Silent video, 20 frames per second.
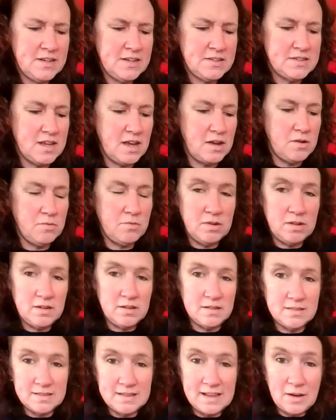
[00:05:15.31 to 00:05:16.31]
so
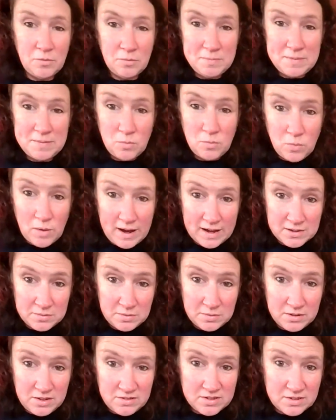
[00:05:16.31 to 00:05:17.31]
that will be wet
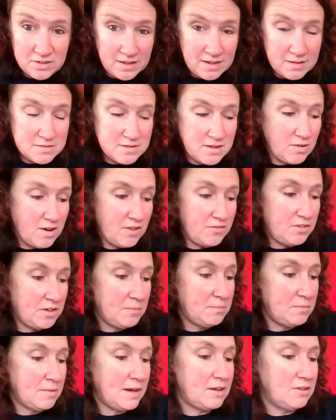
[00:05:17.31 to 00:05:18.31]
when you do it, so I've
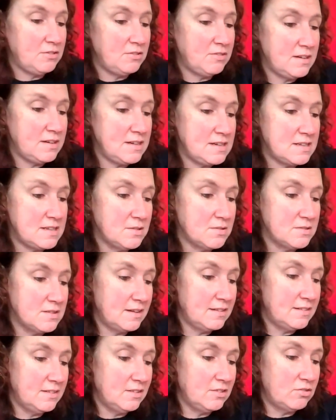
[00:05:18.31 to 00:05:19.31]
done mine already so it's
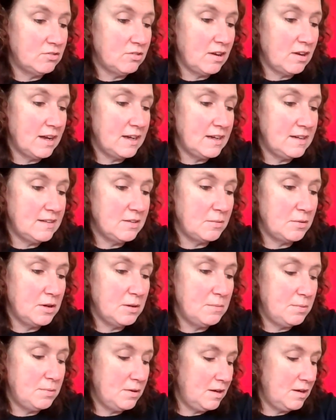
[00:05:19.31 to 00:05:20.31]
nice and dry, so I'm
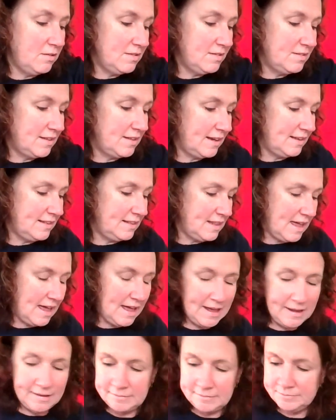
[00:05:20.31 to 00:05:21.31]
going to put her aside
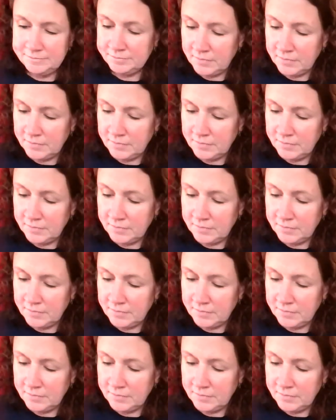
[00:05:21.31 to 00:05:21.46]
there.